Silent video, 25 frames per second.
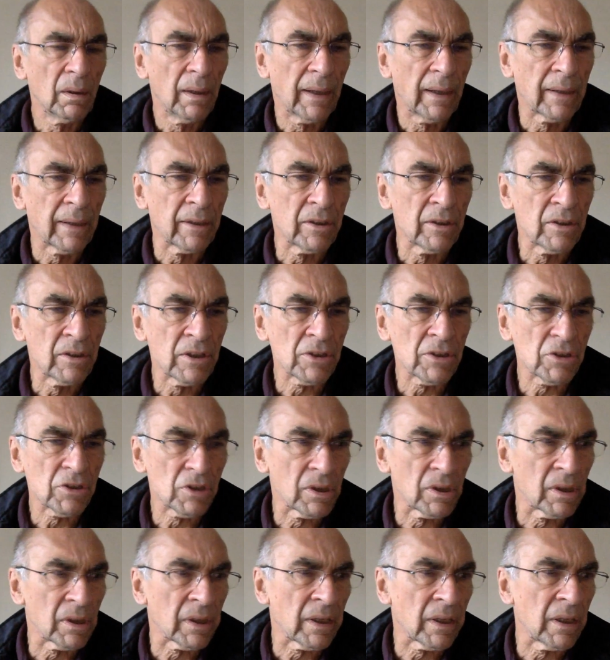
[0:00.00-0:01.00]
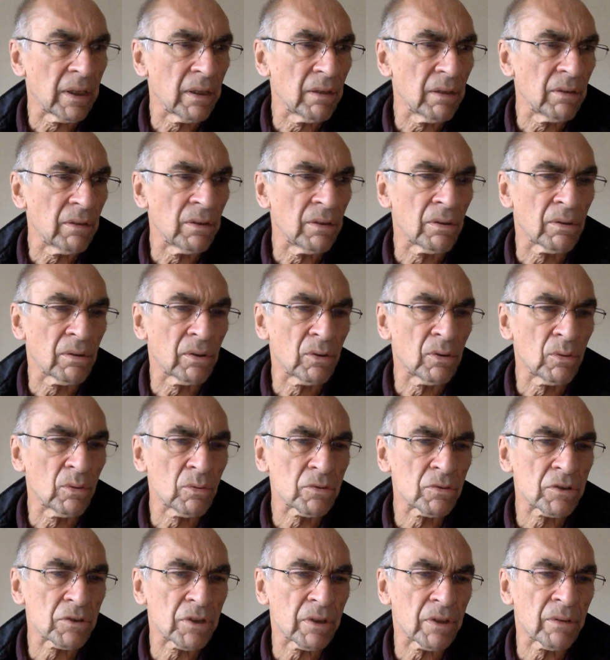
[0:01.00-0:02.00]
And additionally, you can
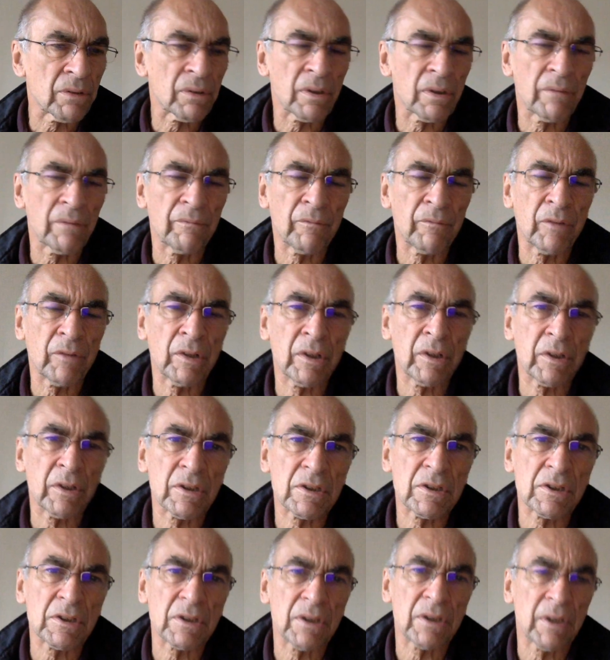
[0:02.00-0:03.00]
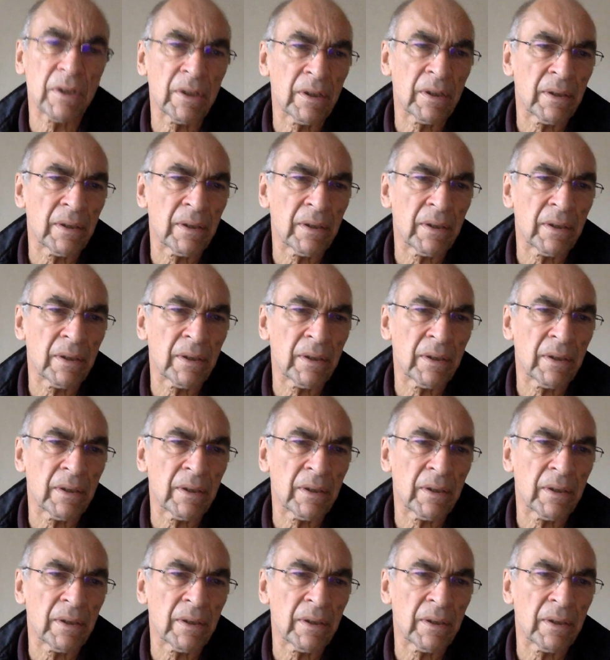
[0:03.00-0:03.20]
also convert